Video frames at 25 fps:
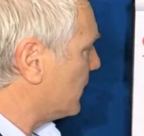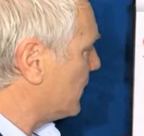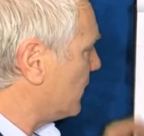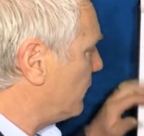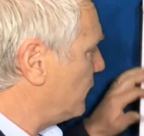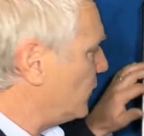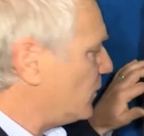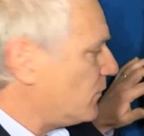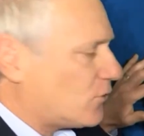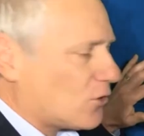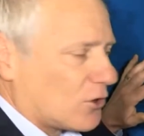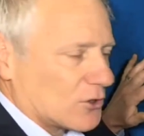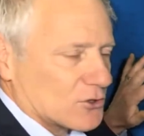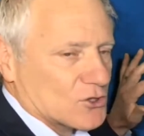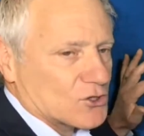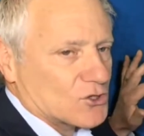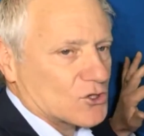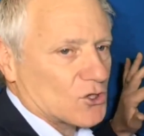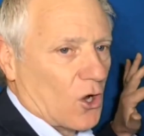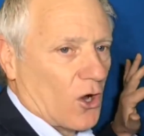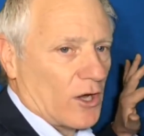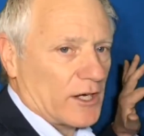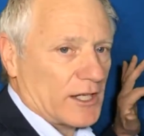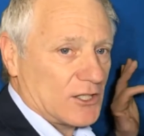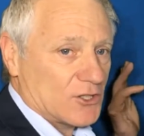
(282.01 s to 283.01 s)
If you've got
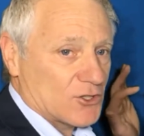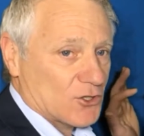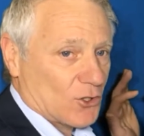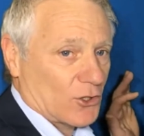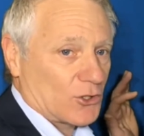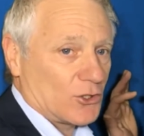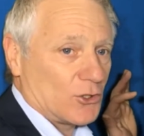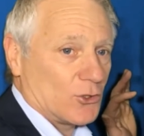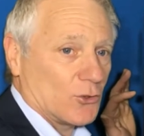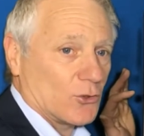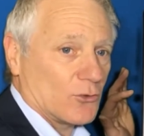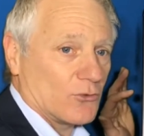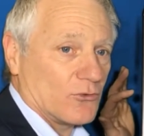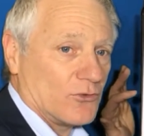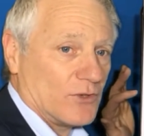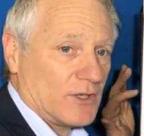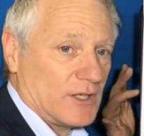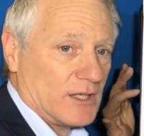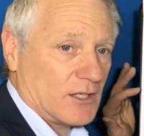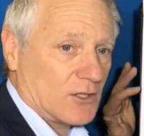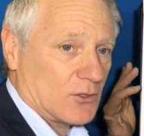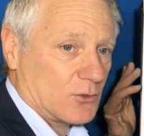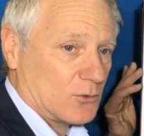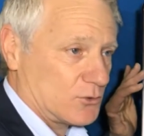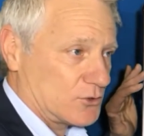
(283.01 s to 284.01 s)
signage on your
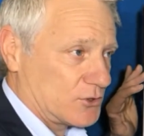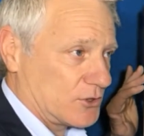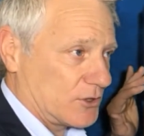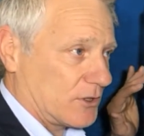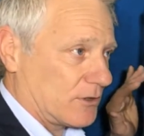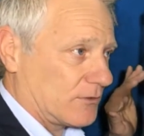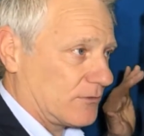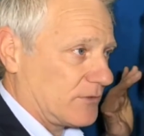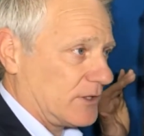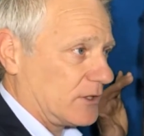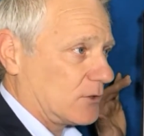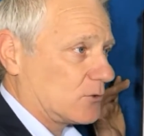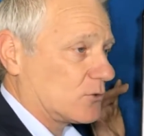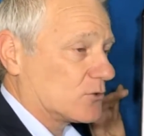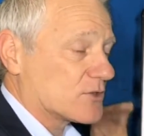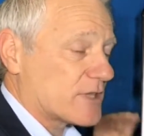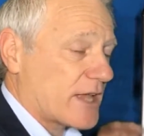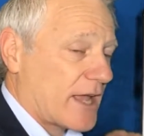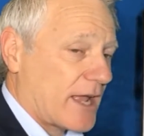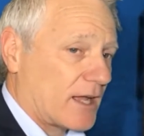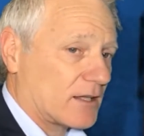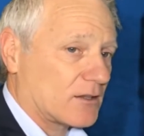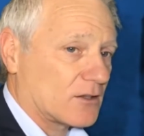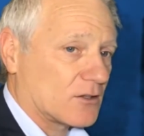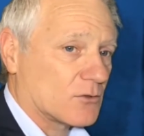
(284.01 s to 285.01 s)
vehicles, you've got
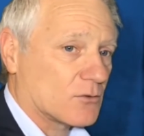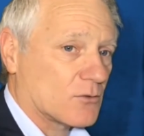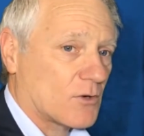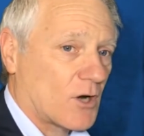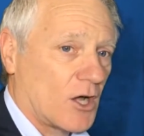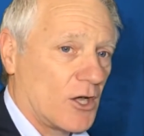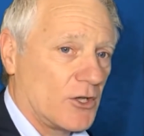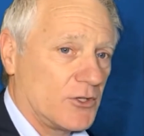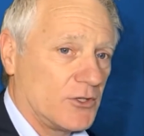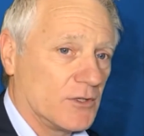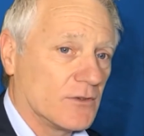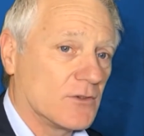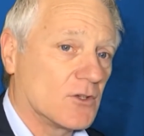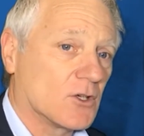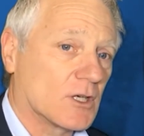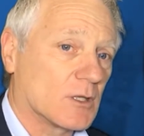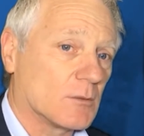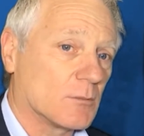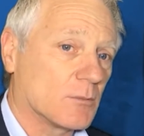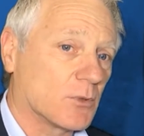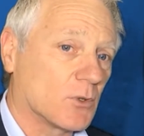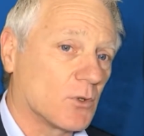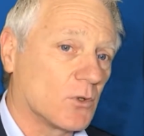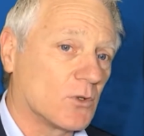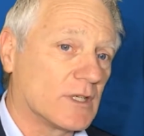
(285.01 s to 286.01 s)
vehicles out in the road, and you've got
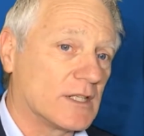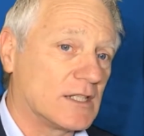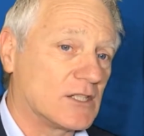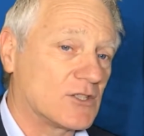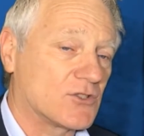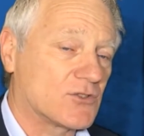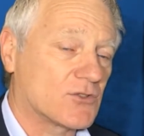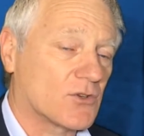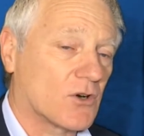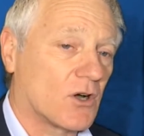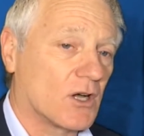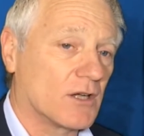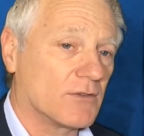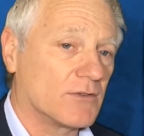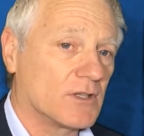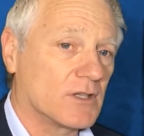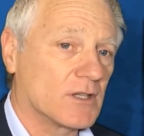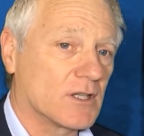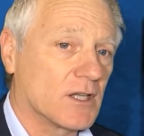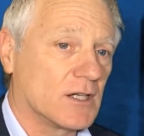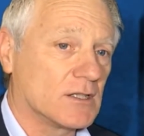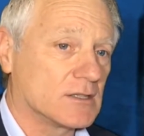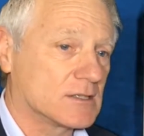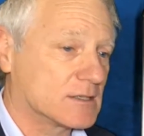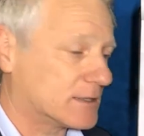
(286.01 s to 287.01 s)
employees
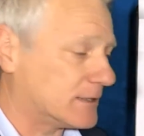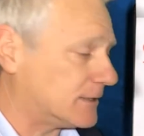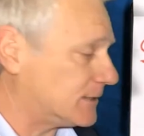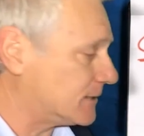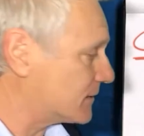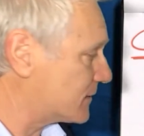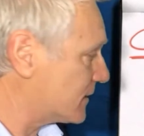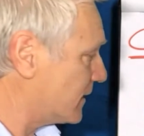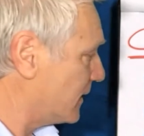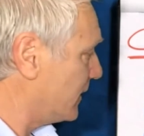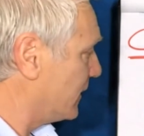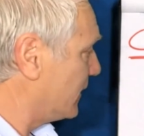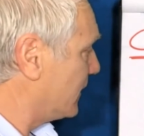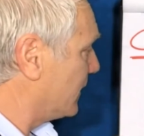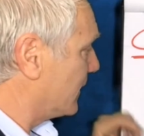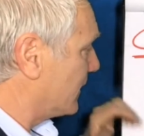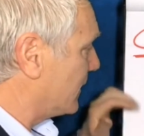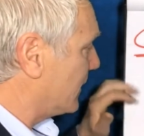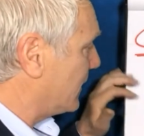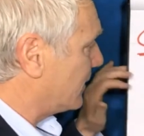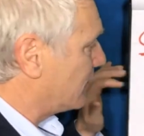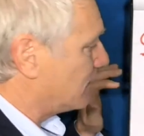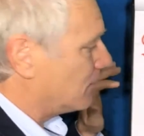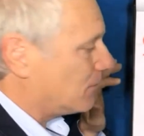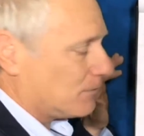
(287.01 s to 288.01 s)
driving those things,
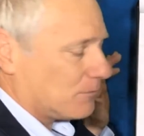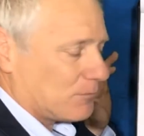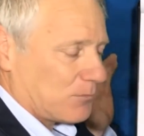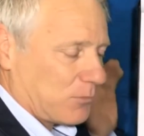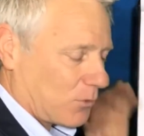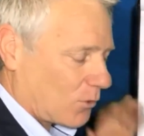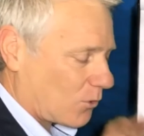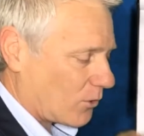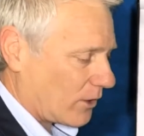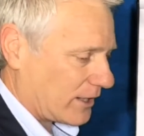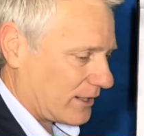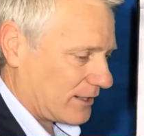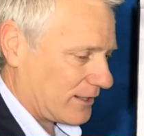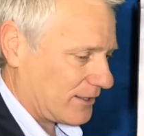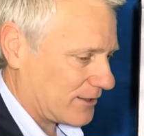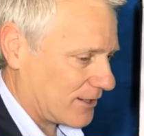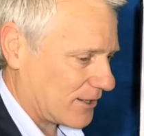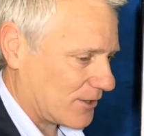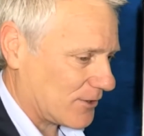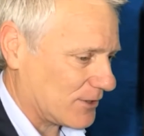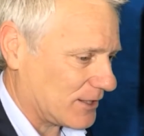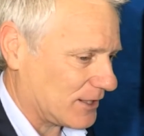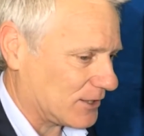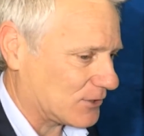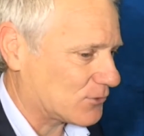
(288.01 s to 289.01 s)
then boy,
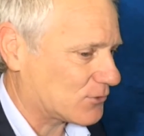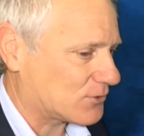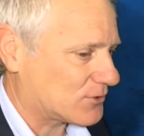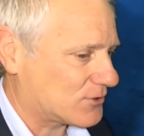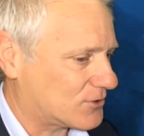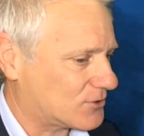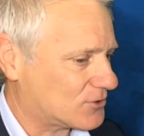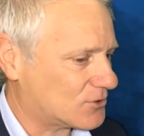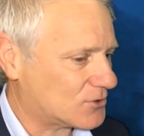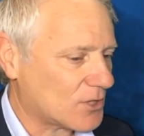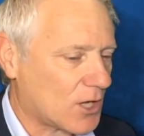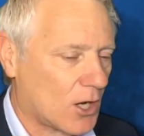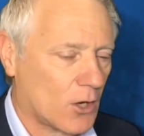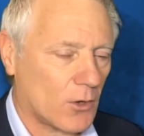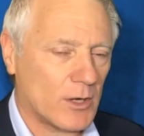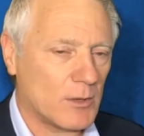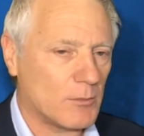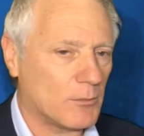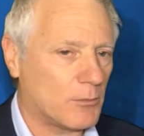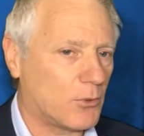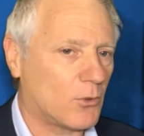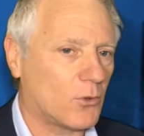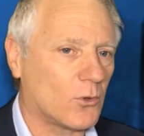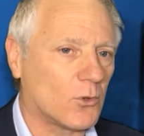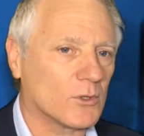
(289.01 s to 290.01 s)
it's so
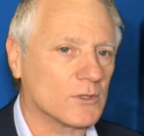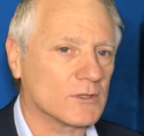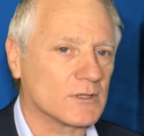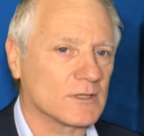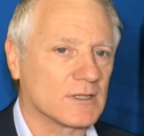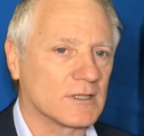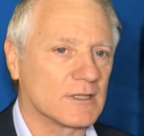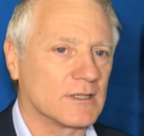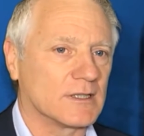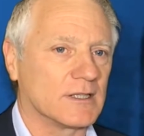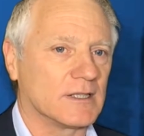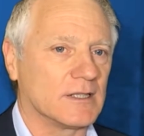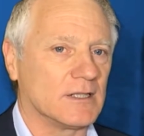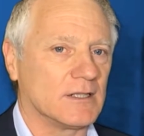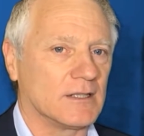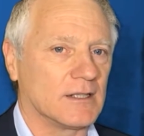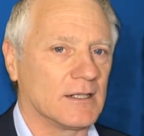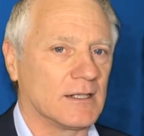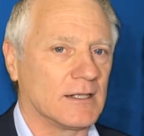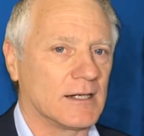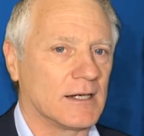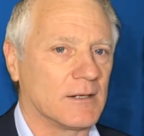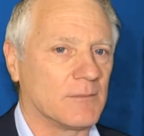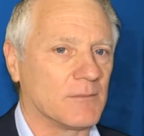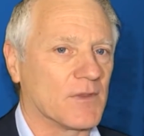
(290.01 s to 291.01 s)
important that
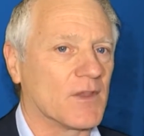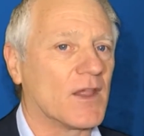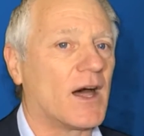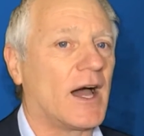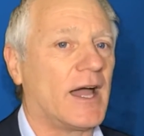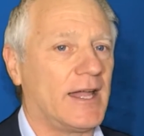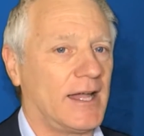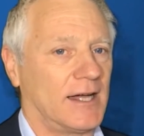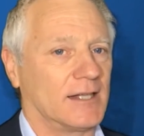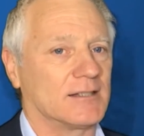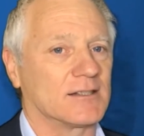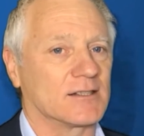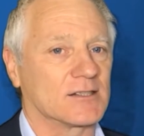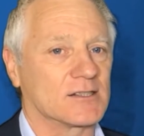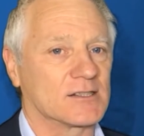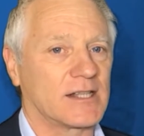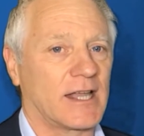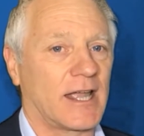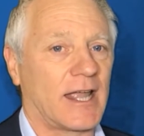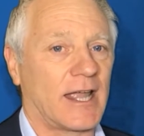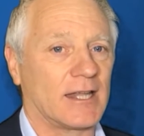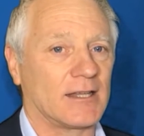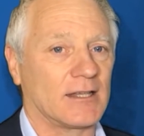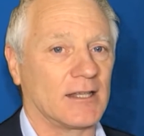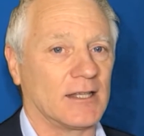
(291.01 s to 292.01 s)
they
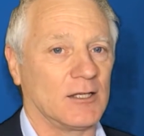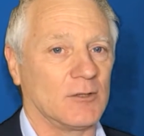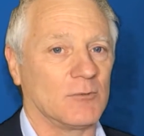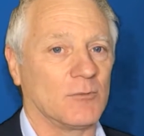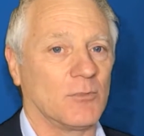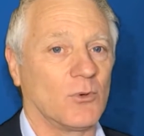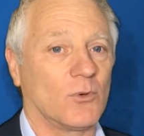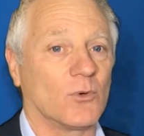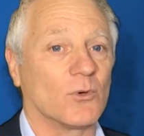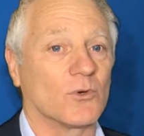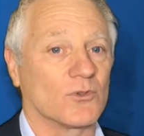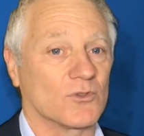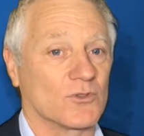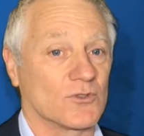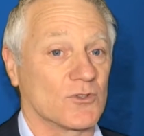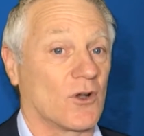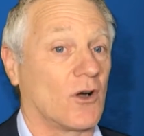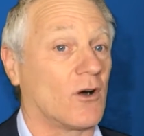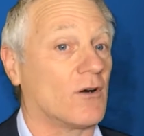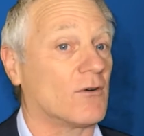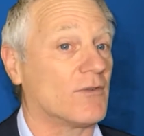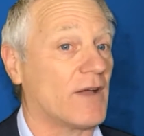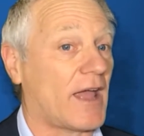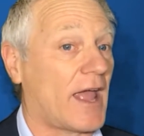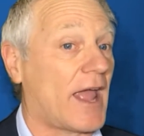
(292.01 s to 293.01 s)
understand the importance
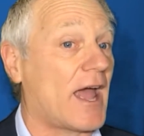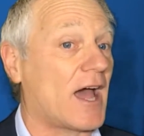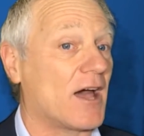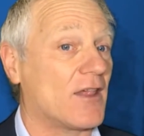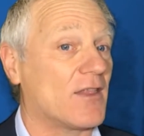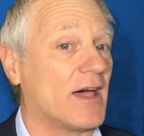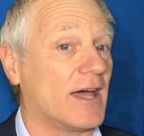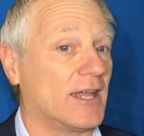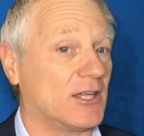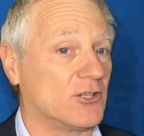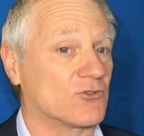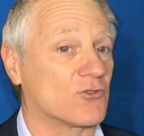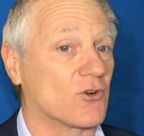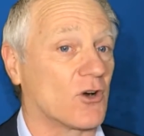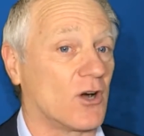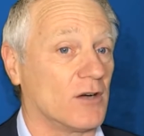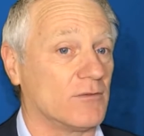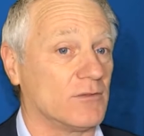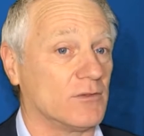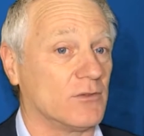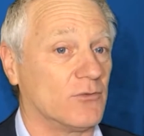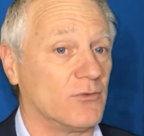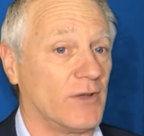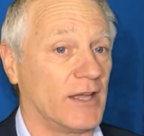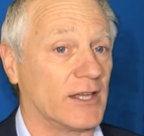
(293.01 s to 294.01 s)
of how they
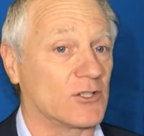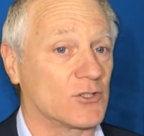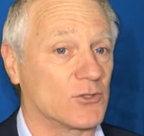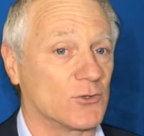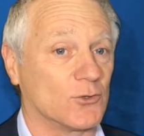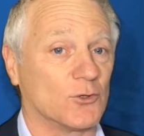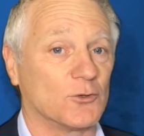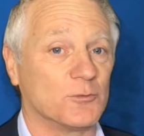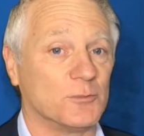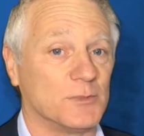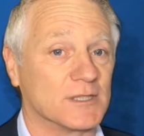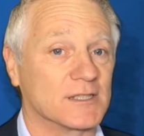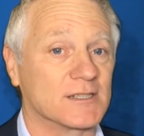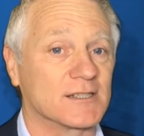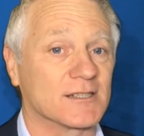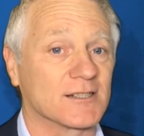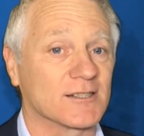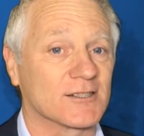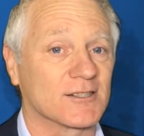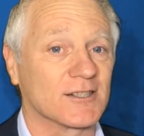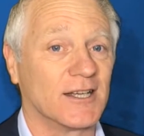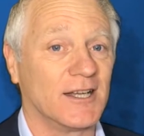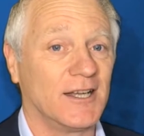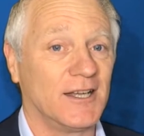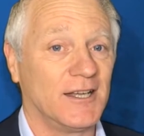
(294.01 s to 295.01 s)
drive affects your
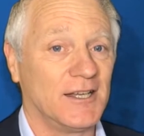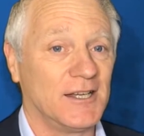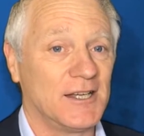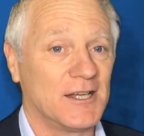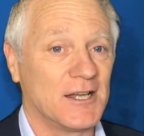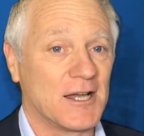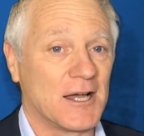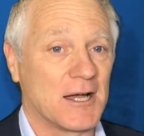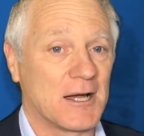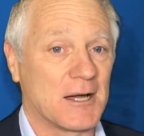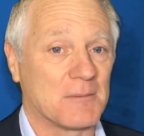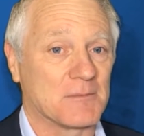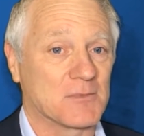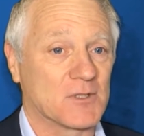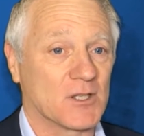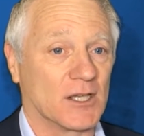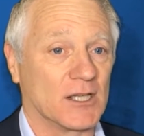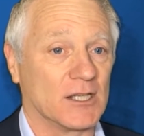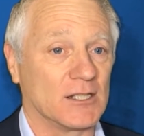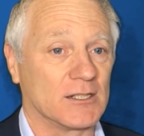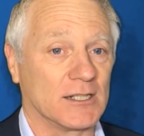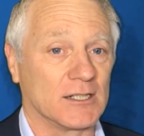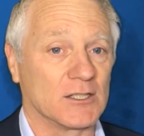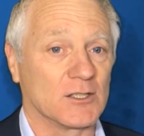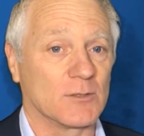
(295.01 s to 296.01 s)
business. So
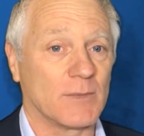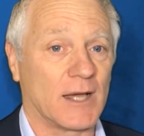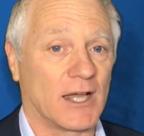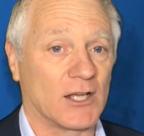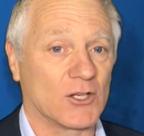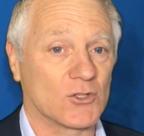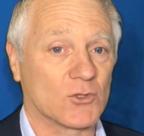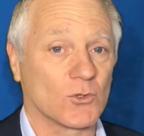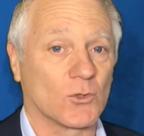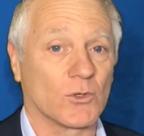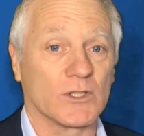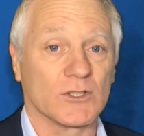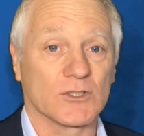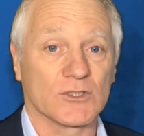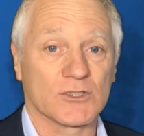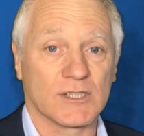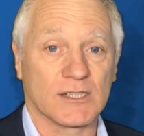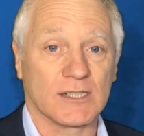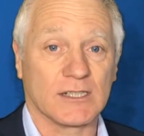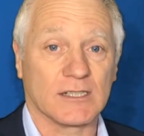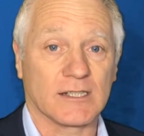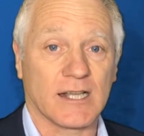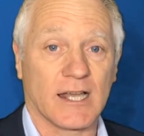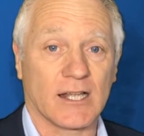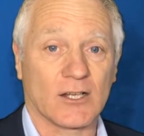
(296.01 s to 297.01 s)
you need to make sure you're
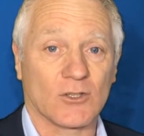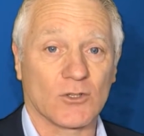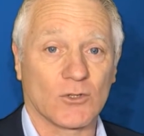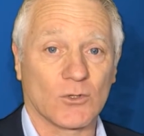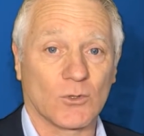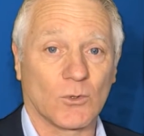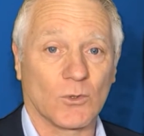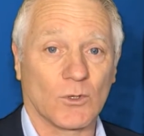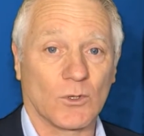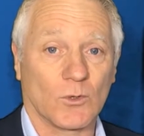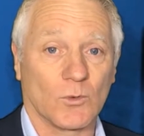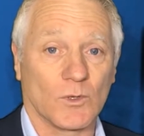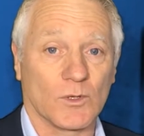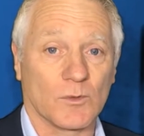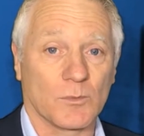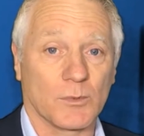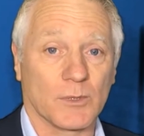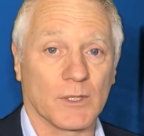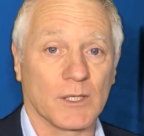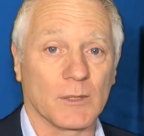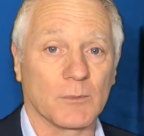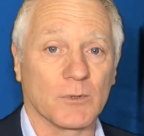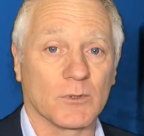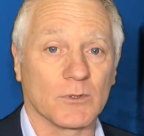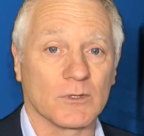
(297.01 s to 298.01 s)
sitting down and talking
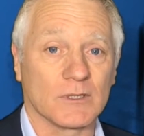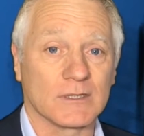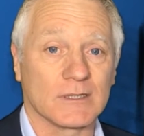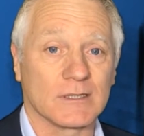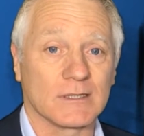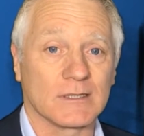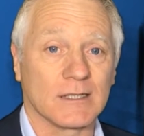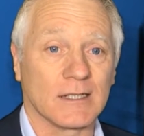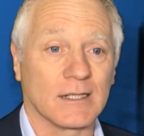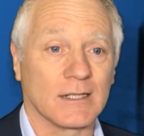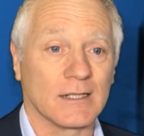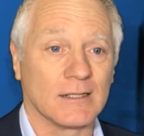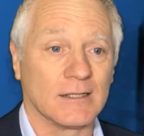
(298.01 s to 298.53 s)
with people and